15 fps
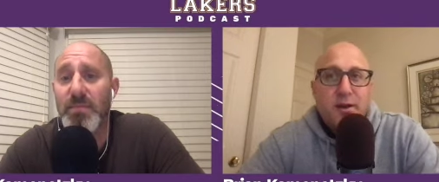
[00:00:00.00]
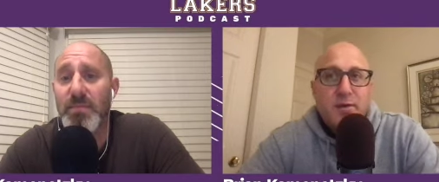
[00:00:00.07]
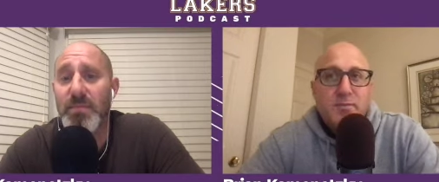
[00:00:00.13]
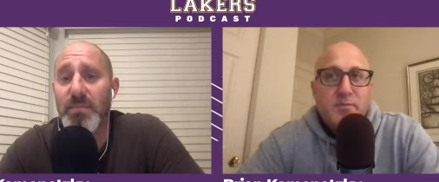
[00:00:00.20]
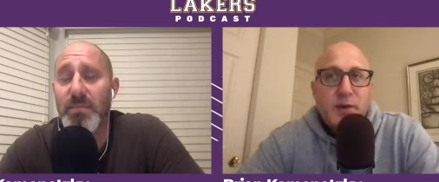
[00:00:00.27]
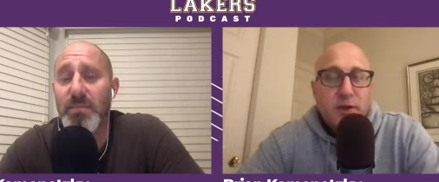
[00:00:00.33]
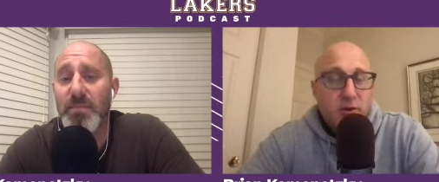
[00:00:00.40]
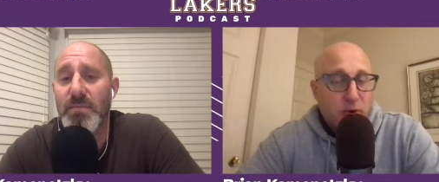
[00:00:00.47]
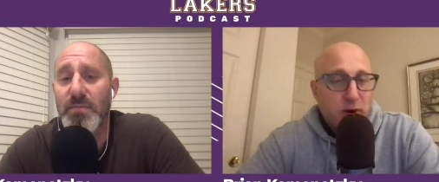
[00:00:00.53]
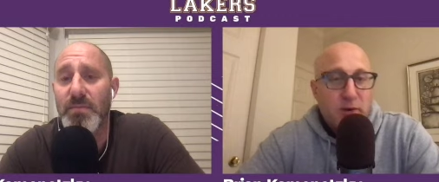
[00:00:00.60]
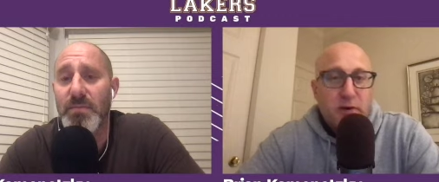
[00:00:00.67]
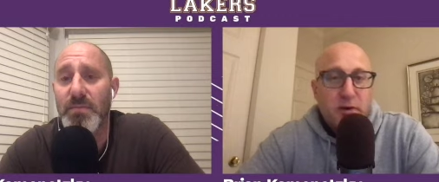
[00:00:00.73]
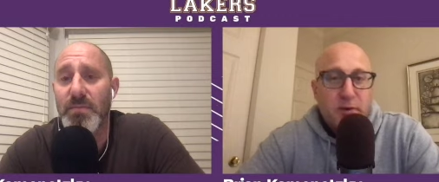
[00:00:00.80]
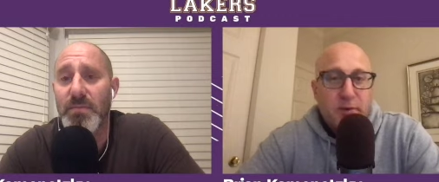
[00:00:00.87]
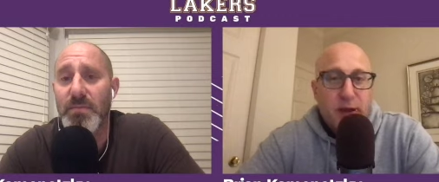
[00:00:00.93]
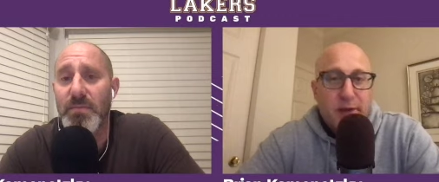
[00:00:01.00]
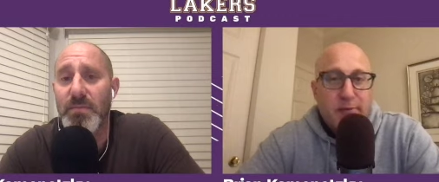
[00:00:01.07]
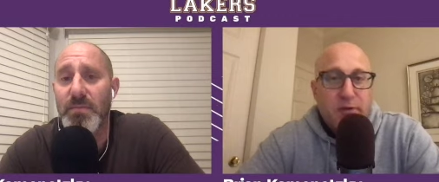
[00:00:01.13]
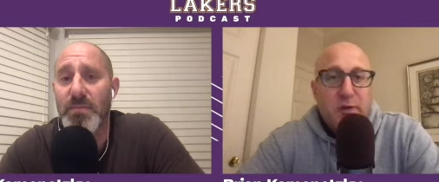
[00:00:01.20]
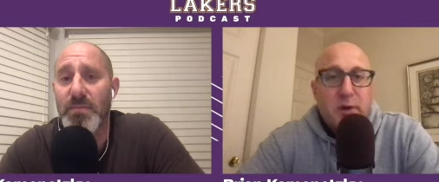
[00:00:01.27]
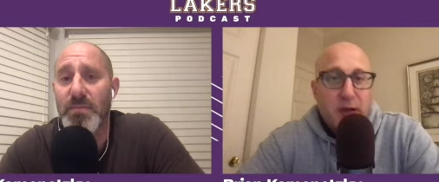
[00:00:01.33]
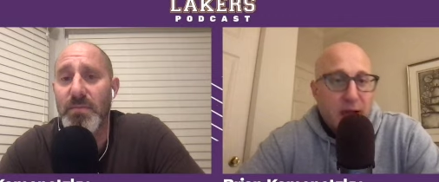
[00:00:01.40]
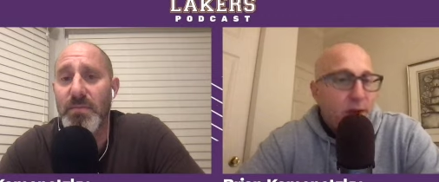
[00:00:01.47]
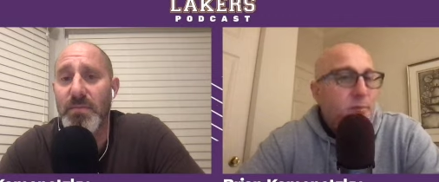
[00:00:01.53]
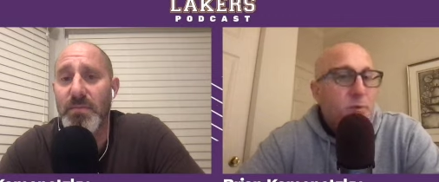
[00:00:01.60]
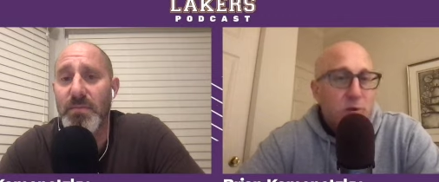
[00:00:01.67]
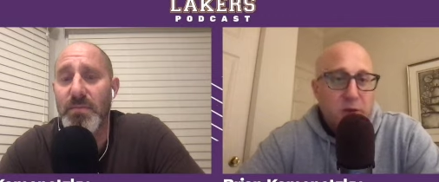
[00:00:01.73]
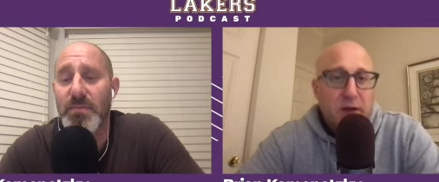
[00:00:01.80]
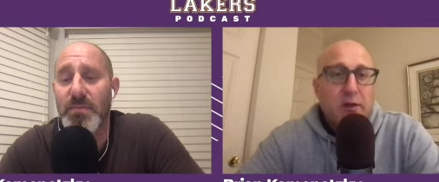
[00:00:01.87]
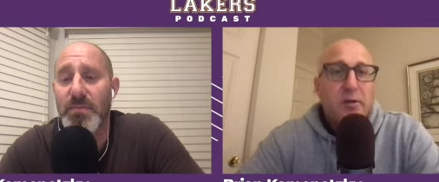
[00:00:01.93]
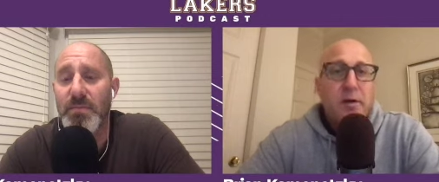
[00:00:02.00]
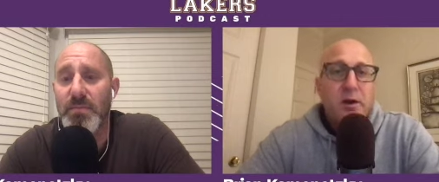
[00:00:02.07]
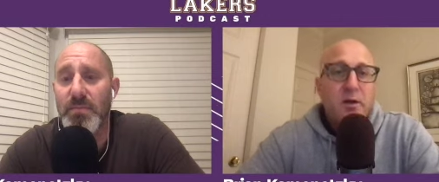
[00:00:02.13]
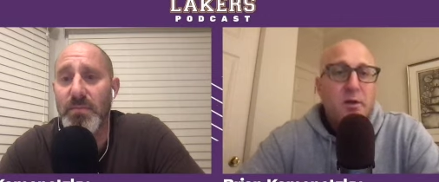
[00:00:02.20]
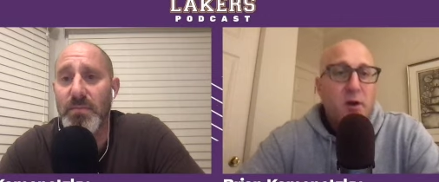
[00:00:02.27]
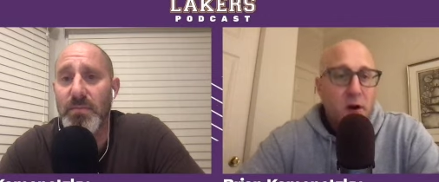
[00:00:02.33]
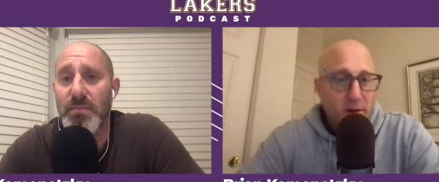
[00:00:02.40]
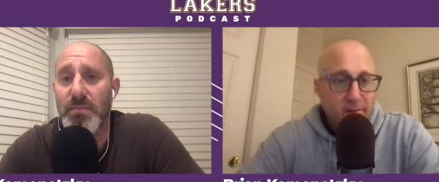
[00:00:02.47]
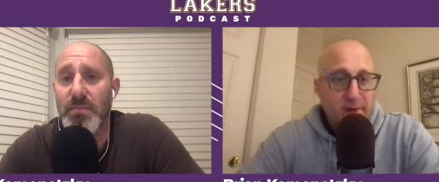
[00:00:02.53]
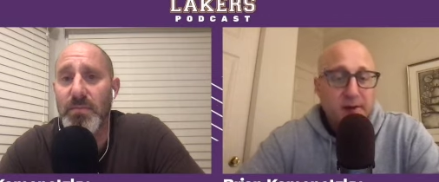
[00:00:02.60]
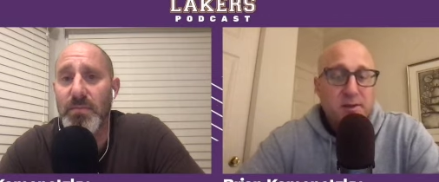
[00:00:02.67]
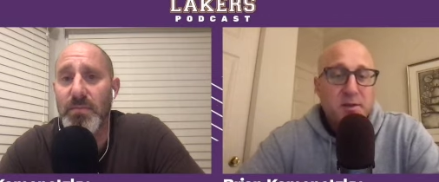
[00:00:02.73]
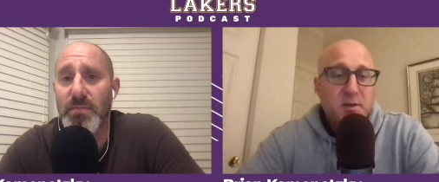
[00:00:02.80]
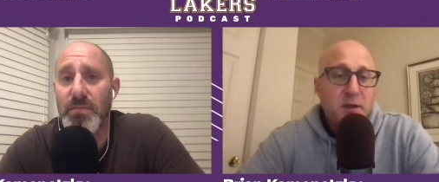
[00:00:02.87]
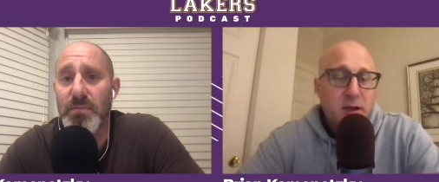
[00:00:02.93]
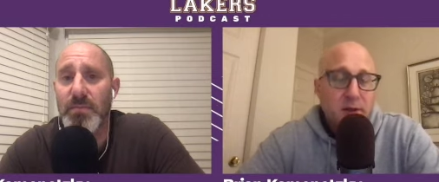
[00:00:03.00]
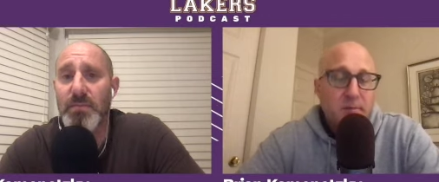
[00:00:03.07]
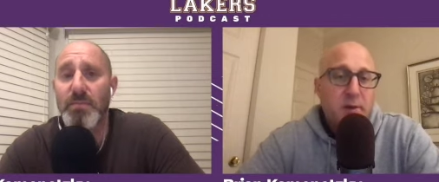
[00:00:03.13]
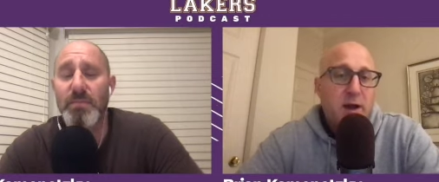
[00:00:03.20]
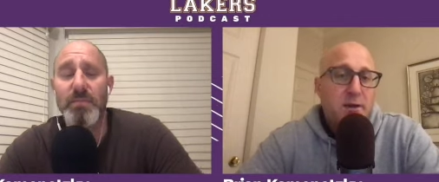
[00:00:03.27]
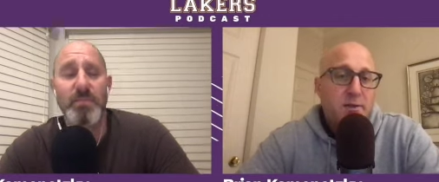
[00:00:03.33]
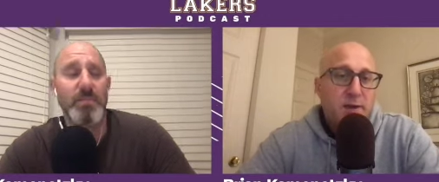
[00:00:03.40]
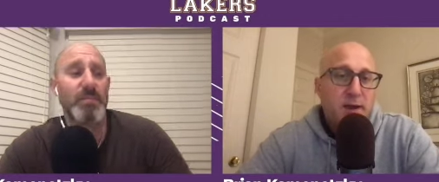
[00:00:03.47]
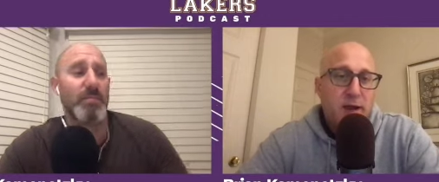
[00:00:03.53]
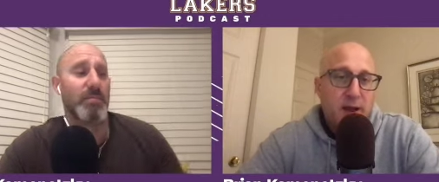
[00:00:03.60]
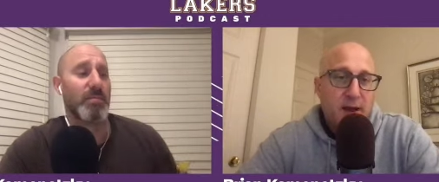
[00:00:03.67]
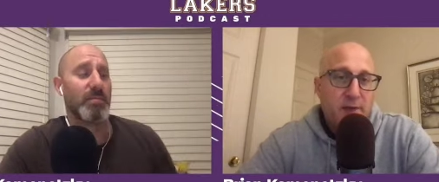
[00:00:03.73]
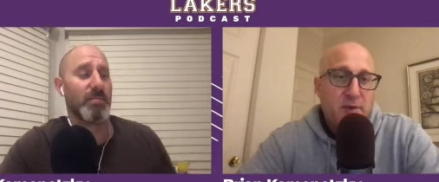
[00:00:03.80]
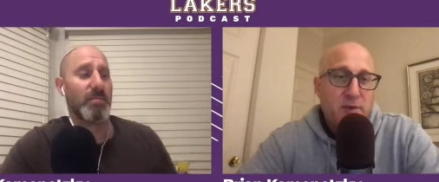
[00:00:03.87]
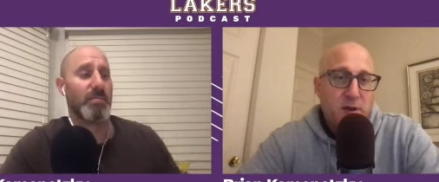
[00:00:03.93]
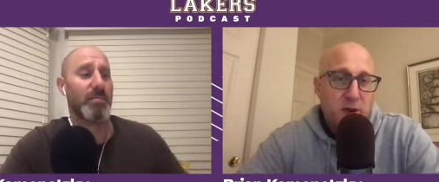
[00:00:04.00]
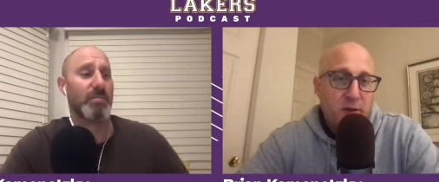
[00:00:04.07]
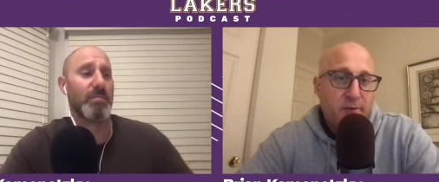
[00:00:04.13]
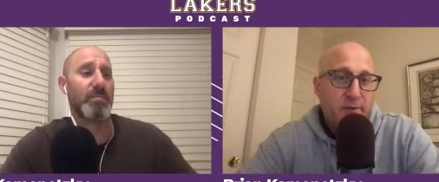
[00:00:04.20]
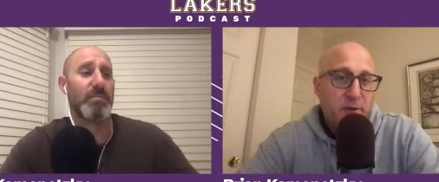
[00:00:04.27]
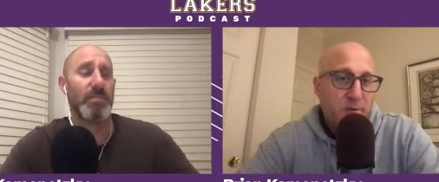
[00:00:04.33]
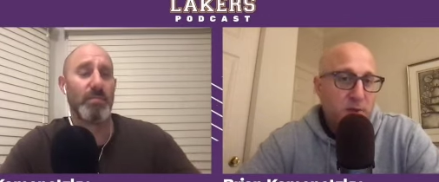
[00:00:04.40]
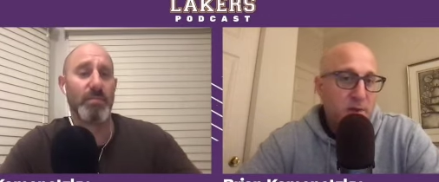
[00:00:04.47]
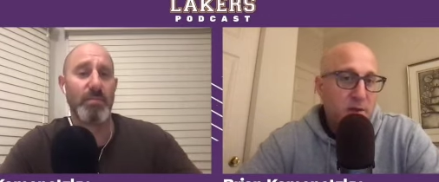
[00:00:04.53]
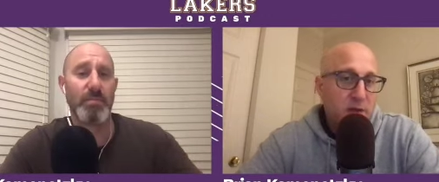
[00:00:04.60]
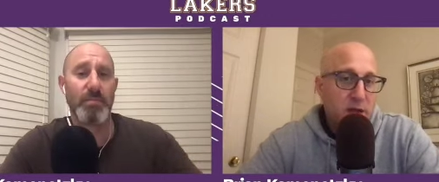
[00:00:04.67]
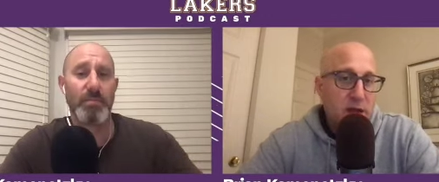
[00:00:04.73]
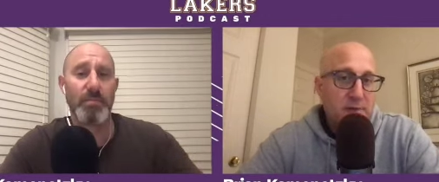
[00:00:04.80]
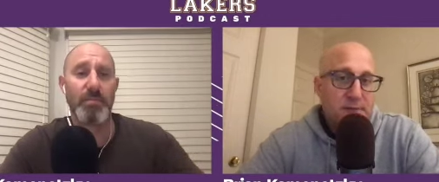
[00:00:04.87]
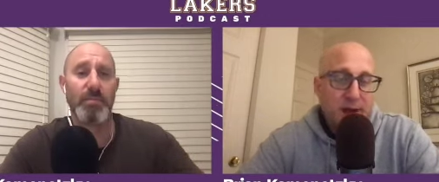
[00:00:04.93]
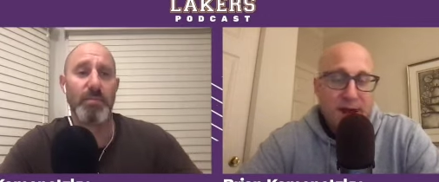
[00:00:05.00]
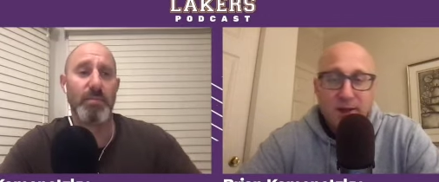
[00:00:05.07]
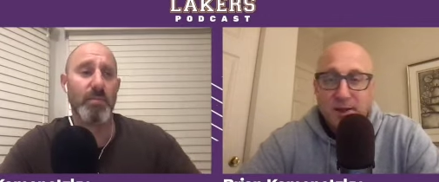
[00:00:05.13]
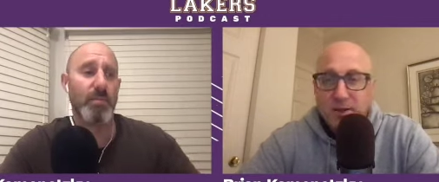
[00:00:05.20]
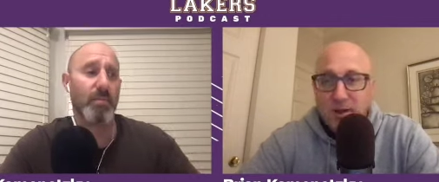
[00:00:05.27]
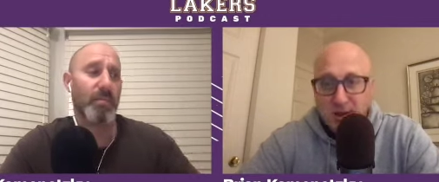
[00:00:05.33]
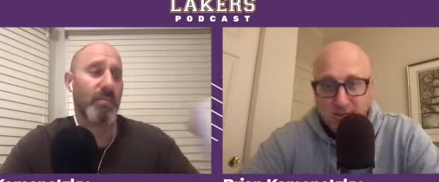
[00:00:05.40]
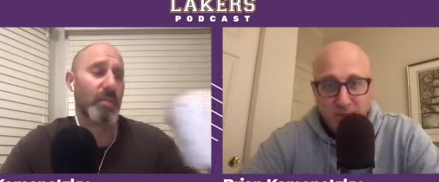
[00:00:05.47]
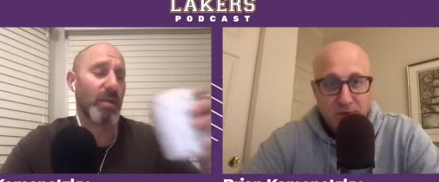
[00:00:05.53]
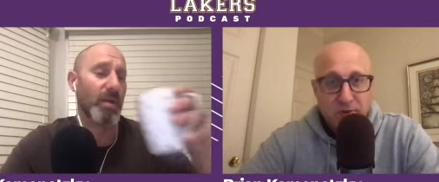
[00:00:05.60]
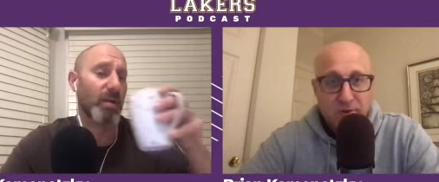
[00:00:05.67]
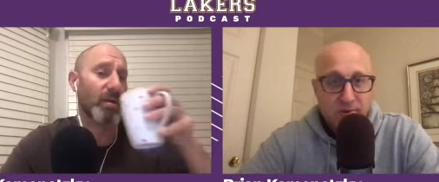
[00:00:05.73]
Speaker 1: been critical of Beverley, again, particularly on offense and the impact that he has on the offense, but the advanced numbers,